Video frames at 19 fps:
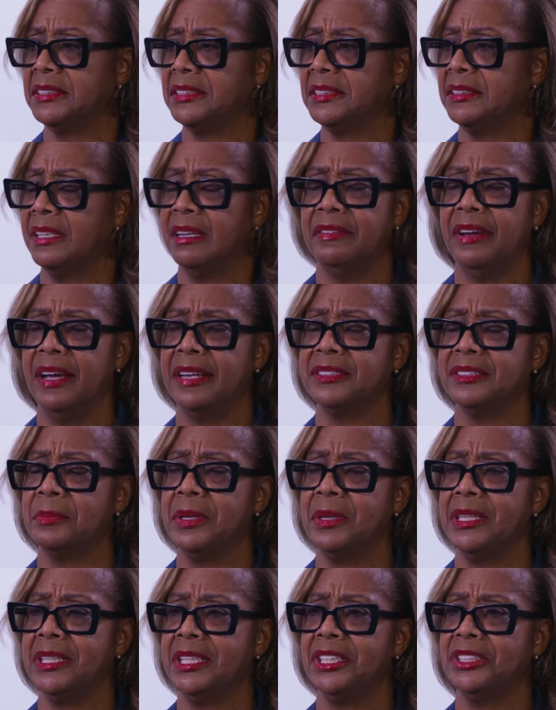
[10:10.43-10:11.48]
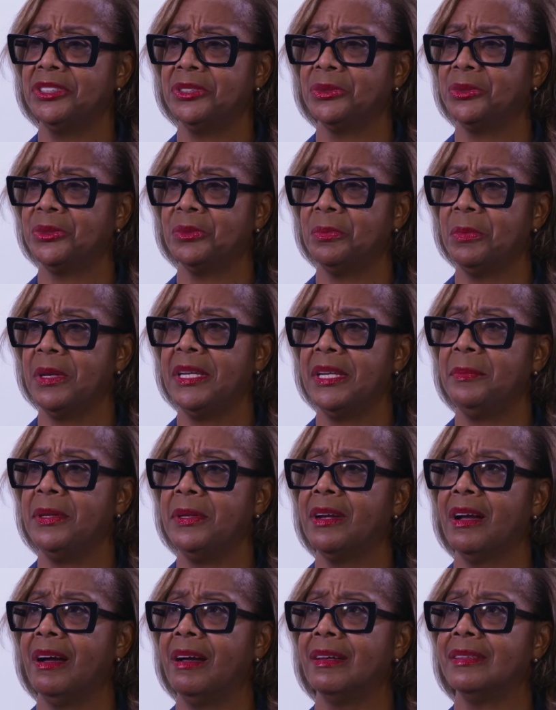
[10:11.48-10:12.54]
It never has to be an issue to me
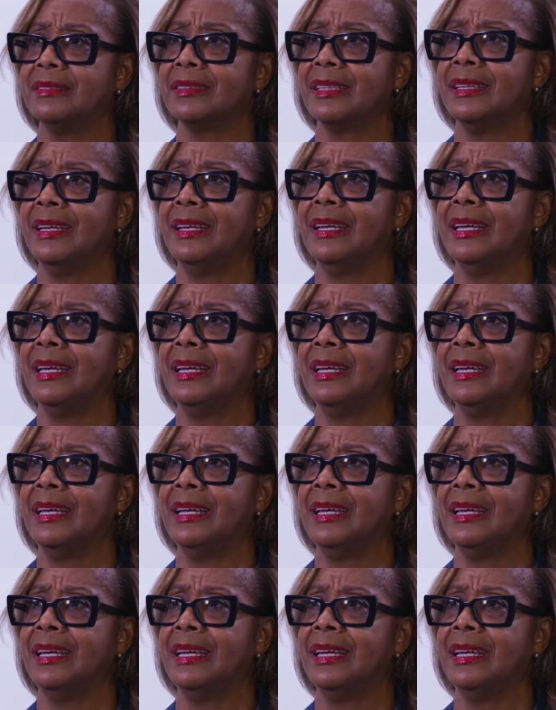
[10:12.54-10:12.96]
because,